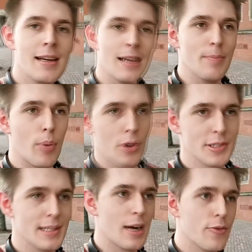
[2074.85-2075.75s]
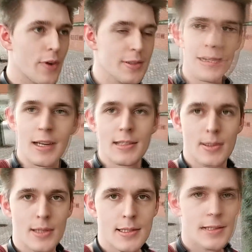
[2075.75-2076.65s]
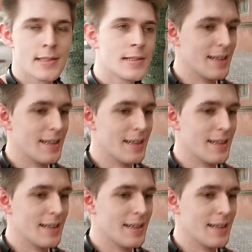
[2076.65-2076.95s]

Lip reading: important our phones are to us,